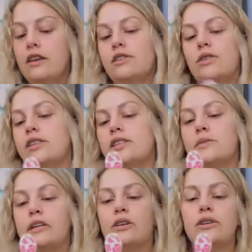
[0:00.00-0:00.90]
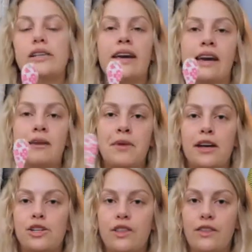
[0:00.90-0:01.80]
So this is what it looks like. I
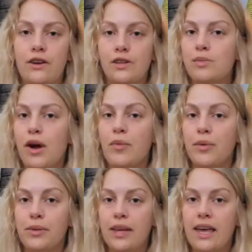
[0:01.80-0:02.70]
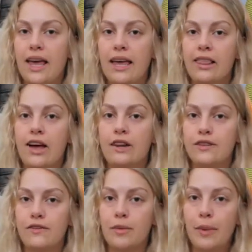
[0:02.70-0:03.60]
imagine that there's probably a lot of
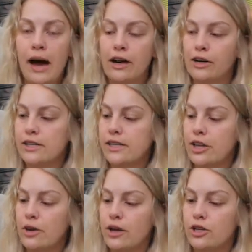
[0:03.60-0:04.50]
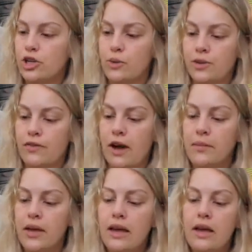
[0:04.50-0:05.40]
different patterns that you can choose
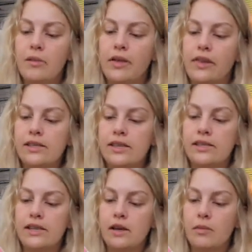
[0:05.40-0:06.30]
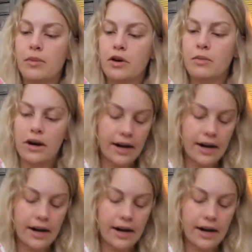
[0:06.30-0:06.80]
from, but this is the bookmark